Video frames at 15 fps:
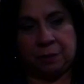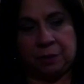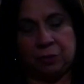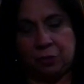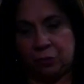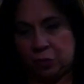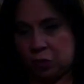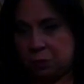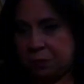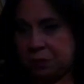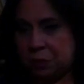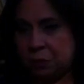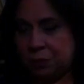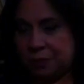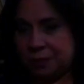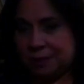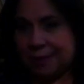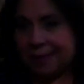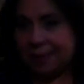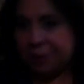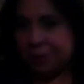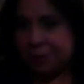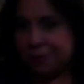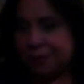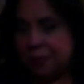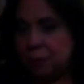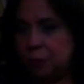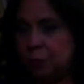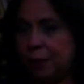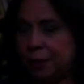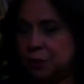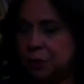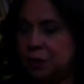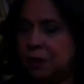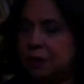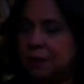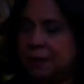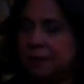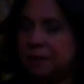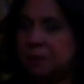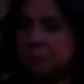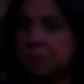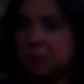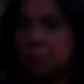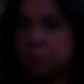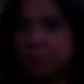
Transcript: introduced me to this agency who actually connected me